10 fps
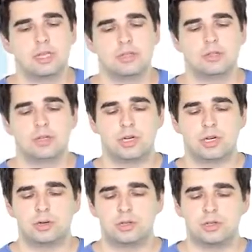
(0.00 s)

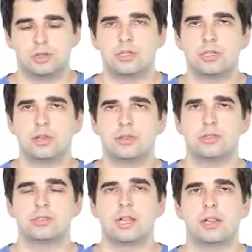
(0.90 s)
So in total,
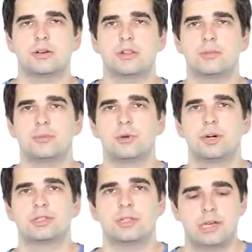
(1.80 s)
this algorithm
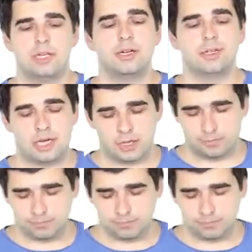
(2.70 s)
works in linear time.